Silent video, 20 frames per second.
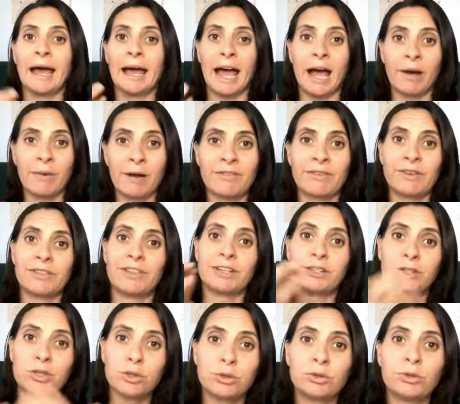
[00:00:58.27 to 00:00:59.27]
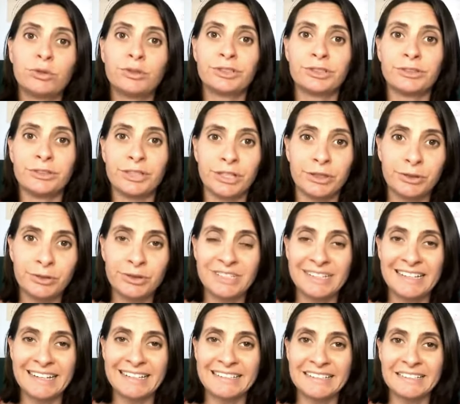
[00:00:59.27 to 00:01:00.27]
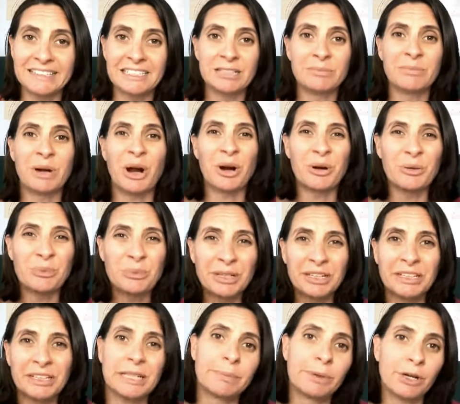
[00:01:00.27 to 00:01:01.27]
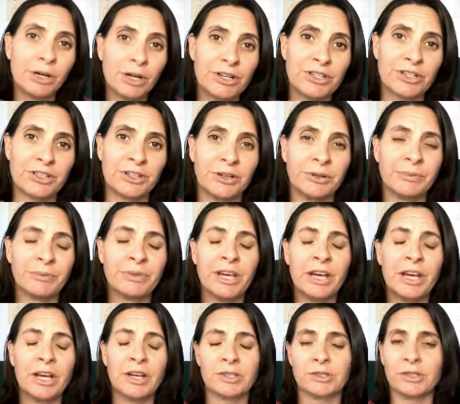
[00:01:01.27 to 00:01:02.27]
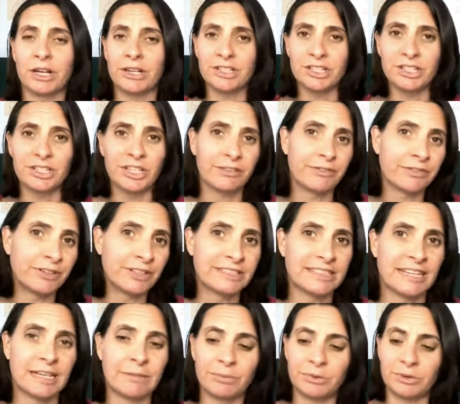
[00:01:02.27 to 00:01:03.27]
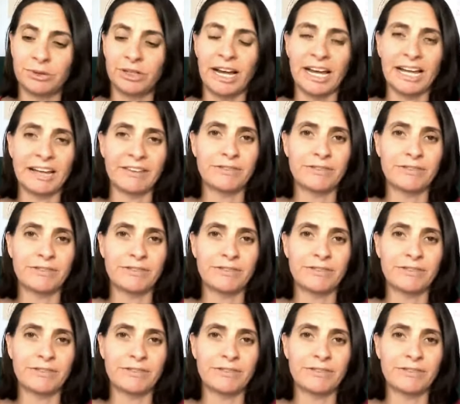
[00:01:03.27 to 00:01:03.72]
However, the tools you use in that system are really personal. So I'll just share, for example, I've